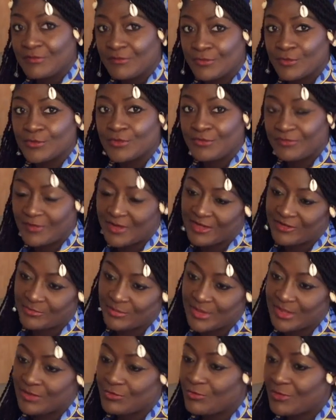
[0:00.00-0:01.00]
30-45
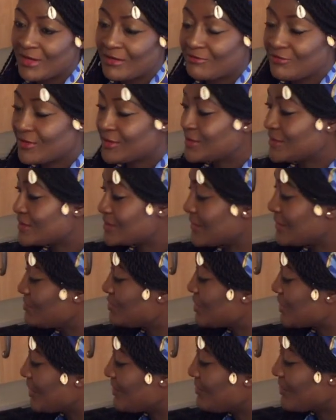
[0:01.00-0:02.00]
minutes, roughly the
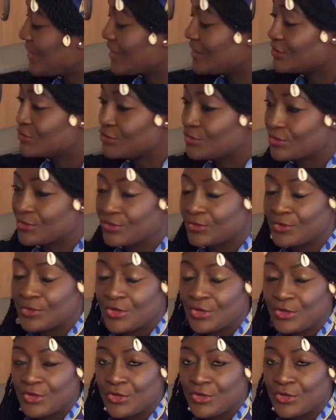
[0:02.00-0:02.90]
same time as your